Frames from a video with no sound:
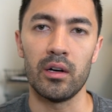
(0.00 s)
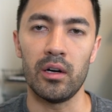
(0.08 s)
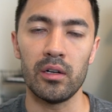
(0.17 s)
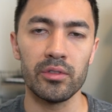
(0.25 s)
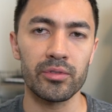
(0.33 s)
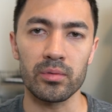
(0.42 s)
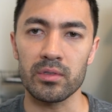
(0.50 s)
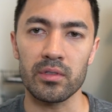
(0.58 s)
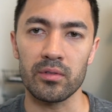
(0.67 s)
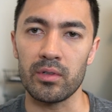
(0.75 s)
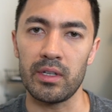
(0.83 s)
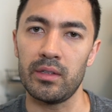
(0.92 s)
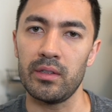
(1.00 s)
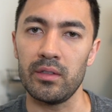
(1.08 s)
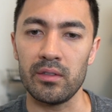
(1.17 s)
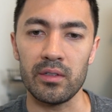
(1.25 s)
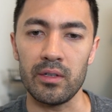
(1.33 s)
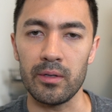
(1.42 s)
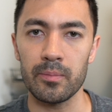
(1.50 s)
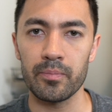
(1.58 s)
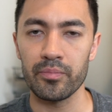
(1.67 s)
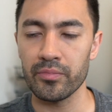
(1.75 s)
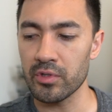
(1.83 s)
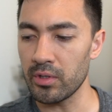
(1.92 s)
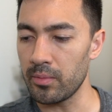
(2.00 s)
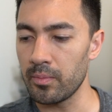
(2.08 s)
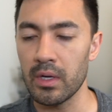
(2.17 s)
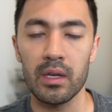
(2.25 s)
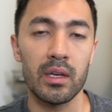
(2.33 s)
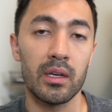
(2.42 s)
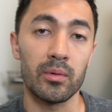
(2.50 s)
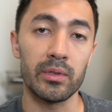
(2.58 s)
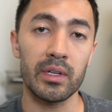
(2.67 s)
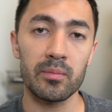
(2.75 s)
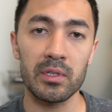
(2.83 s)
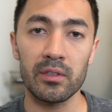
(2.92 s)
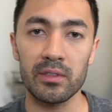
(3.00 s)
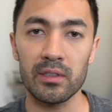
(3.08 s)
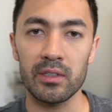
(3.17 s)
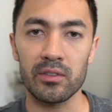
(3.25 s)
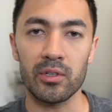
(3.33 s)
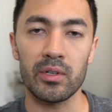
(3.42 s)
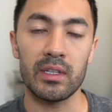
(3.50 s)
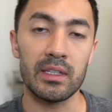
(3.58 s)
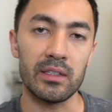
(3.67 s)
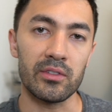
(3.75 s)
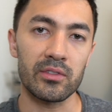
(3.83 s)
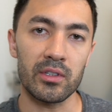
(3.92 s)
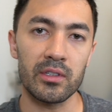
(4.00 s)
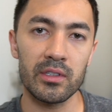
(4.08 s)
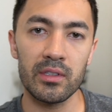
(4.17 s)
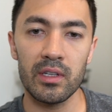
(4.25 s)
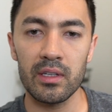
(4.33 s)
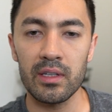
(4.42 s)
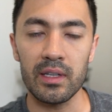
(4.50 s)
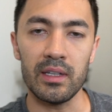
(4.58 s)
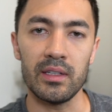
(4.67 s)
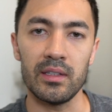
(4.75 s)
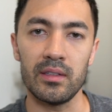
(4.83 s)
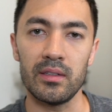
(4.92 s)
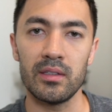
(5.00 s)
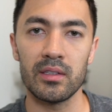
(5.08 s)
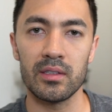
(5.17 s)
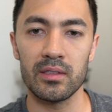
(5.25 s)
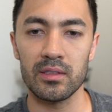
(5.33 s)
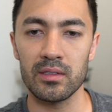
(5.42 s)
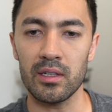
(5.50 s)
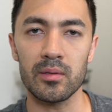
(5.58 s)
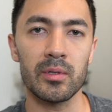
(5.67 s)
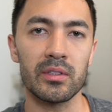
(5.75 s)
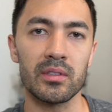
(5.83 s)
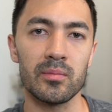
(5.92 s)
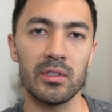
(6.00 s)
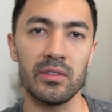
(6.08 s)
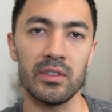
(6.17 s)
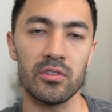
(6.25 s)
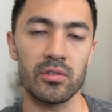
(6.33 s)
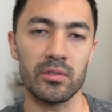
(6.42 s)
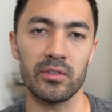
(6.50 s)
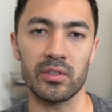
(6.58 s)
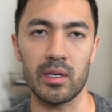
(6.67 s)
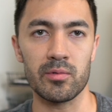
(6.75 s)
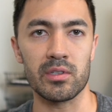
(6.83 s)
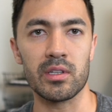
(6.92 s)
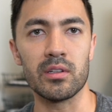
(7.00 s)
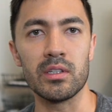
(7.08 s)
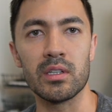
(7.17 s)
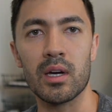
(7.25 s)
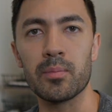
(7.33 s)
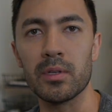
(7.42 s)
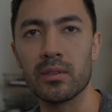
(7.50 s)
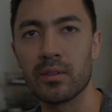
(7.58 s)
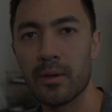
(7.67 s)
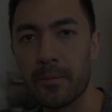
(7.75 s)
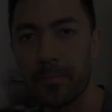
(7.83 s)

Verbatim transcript: All sorts of great things here. So, with that being said, let's go ahead and get started and talk about some of these intro to cybersecurity topics.